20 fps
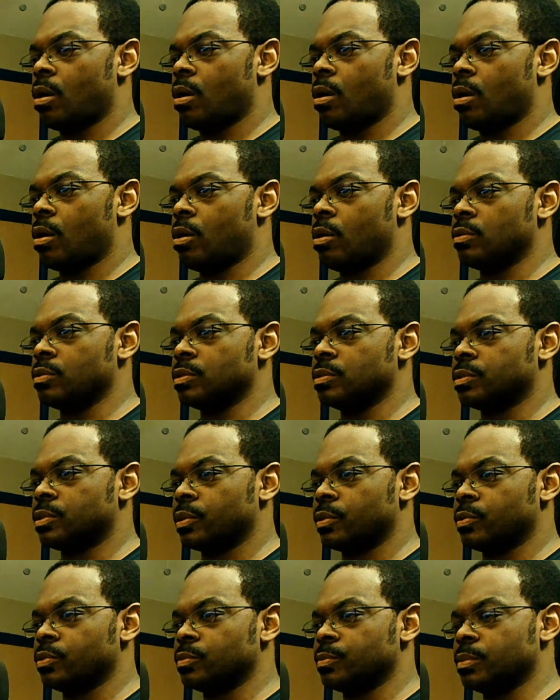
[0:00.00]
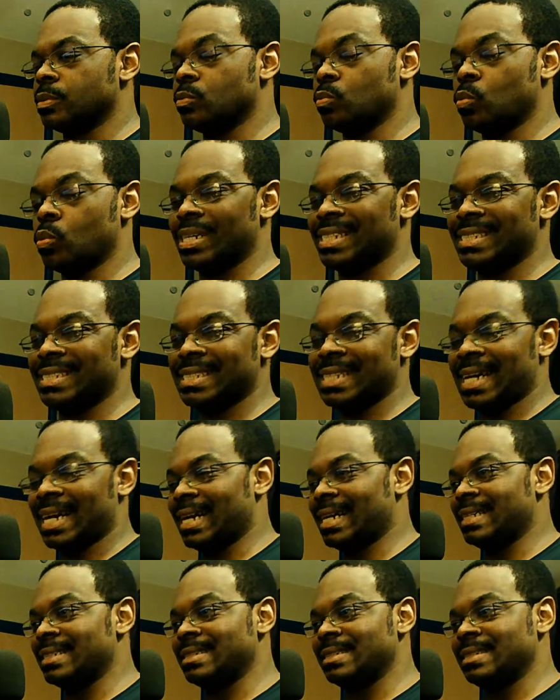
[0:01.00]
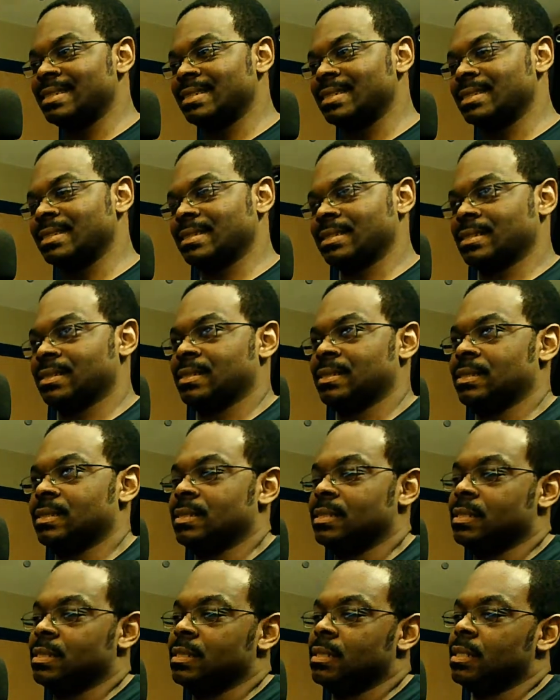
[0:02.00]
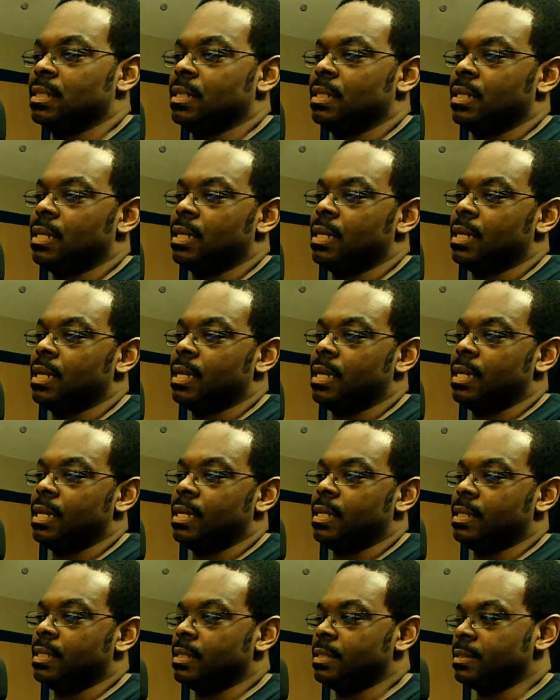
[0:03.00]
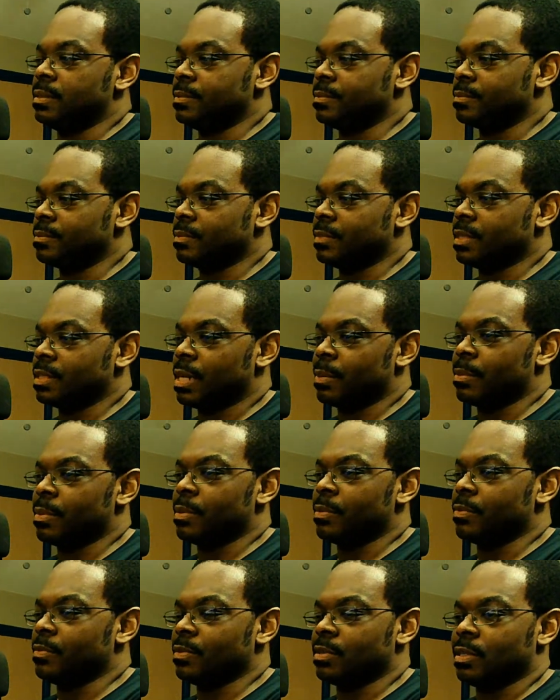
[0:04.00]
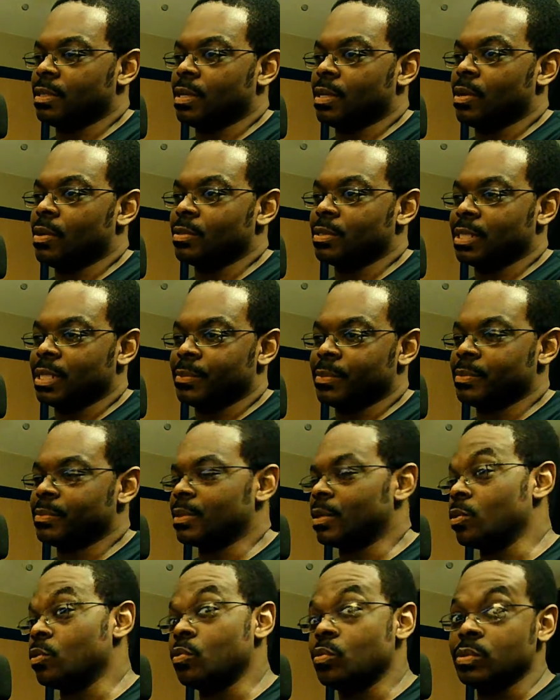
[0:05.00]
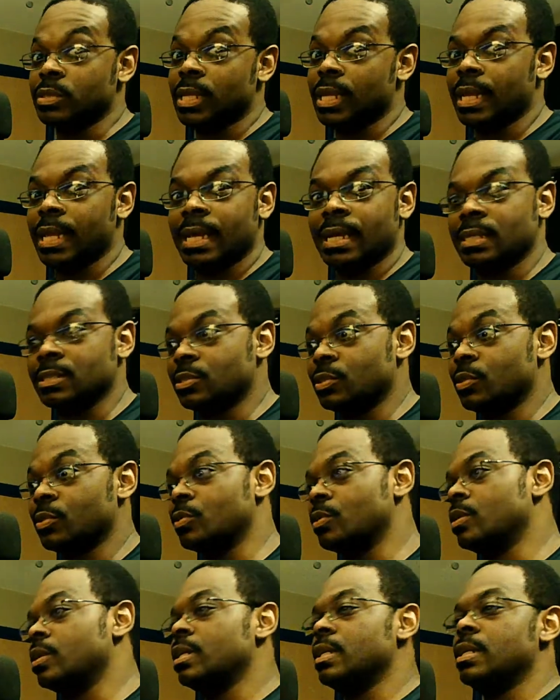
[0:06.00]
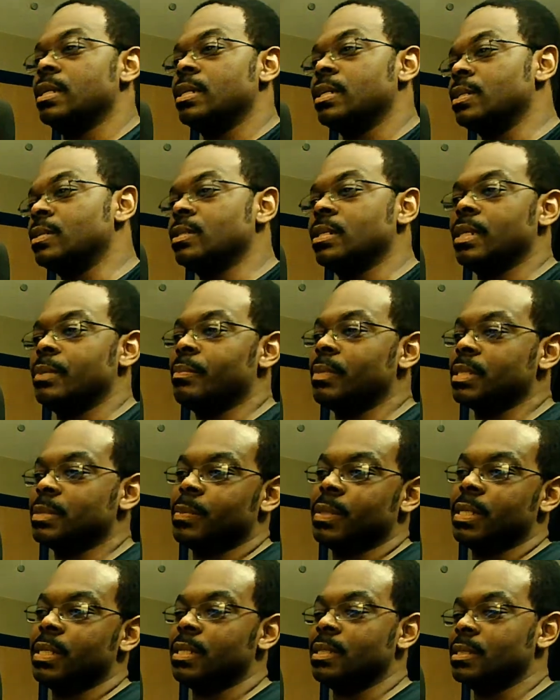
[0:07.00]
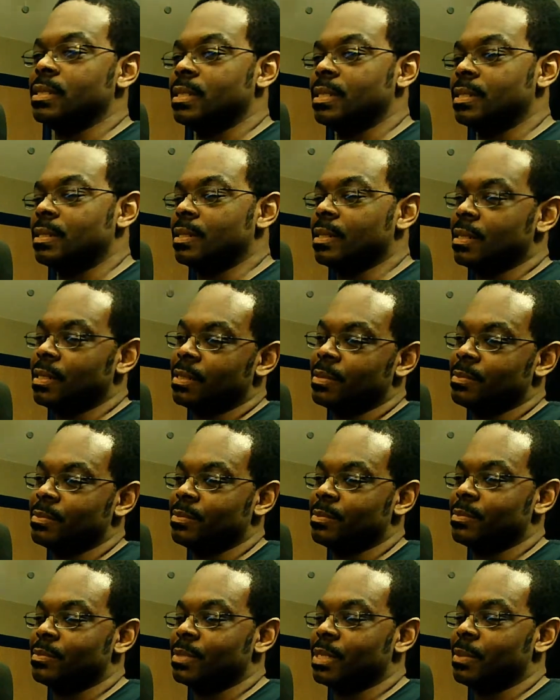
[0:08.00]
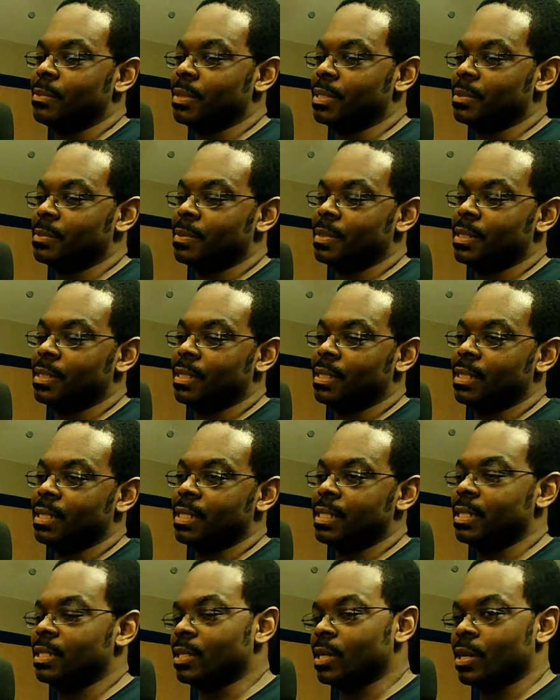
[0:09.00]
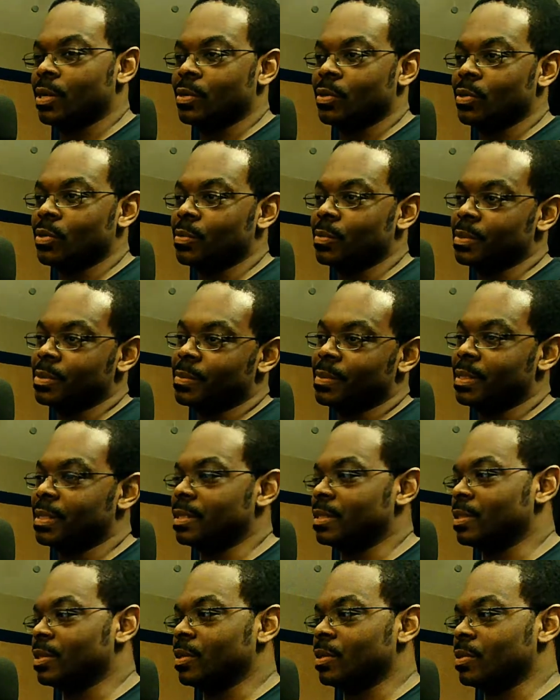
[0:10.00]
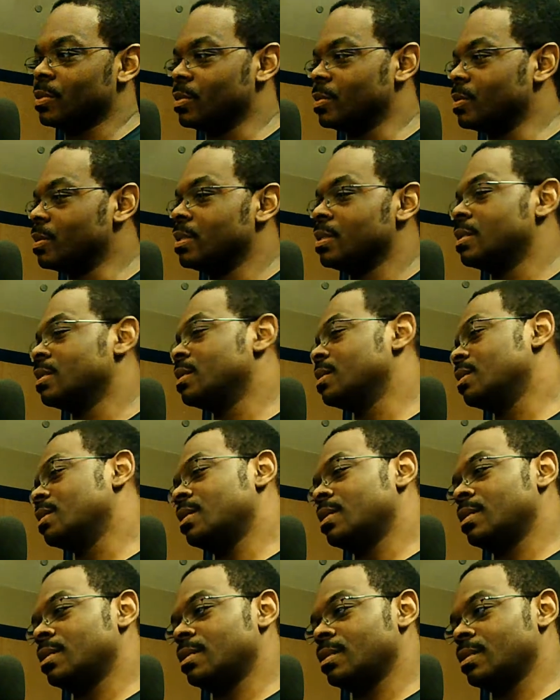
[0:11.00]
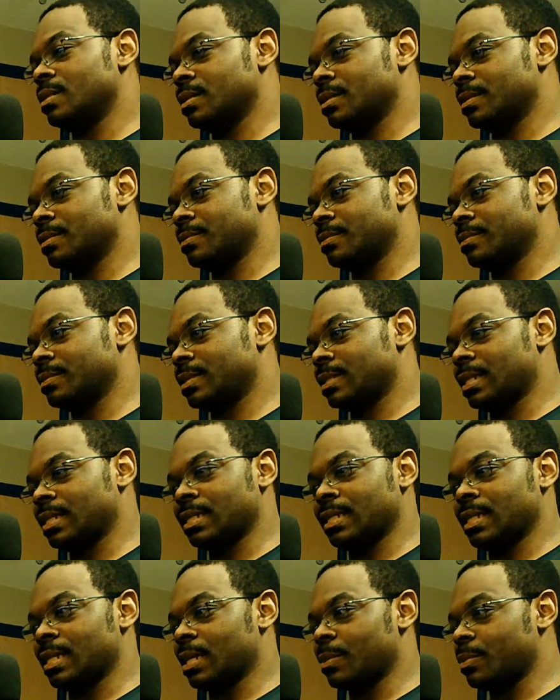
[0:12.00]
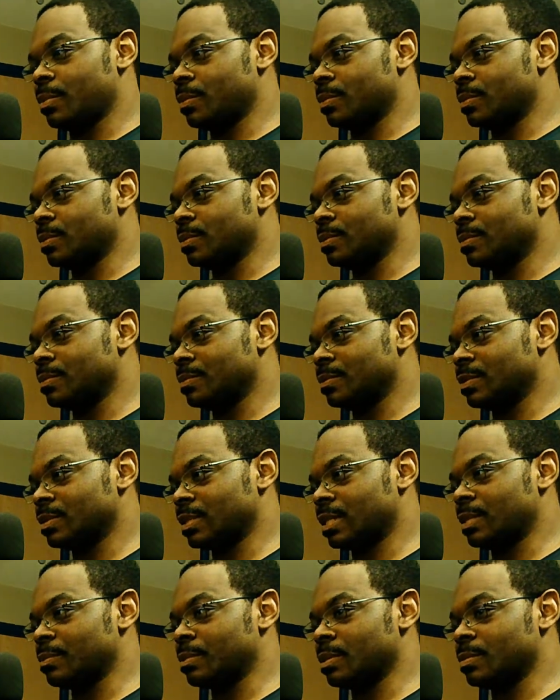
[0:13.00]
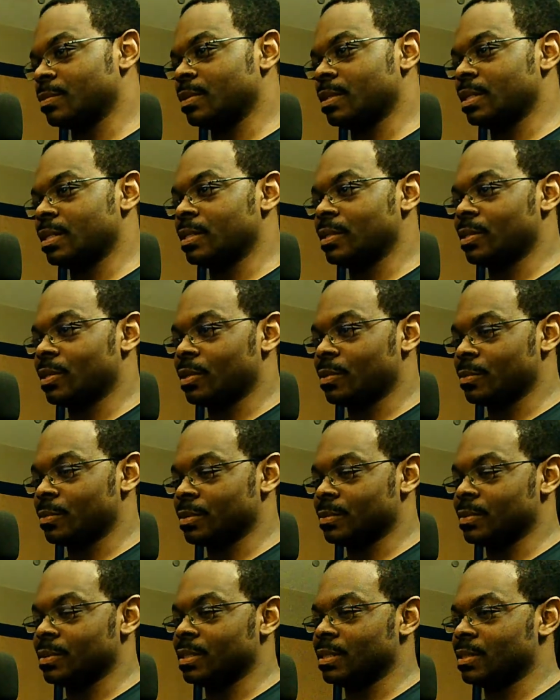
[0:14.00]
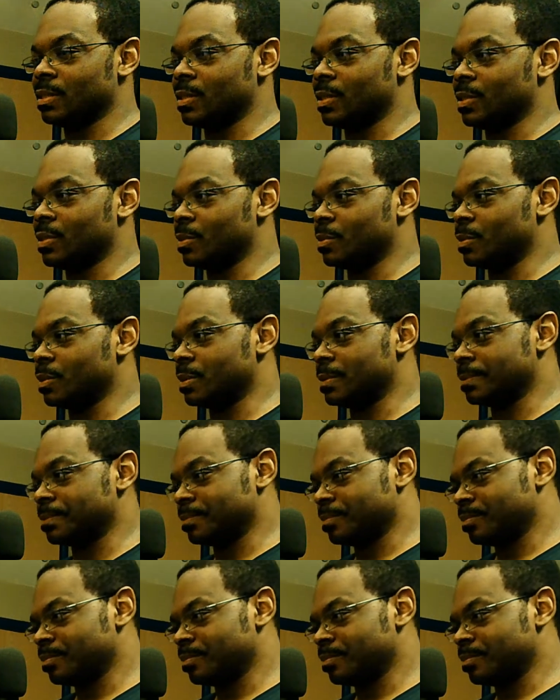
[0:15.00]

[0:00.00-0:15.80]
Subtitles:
all the turtles but one dies. And I remember for a long time people were like, who's the last turtle? It must be Leonardo. And I think a lot of people say it must be Leonardo, but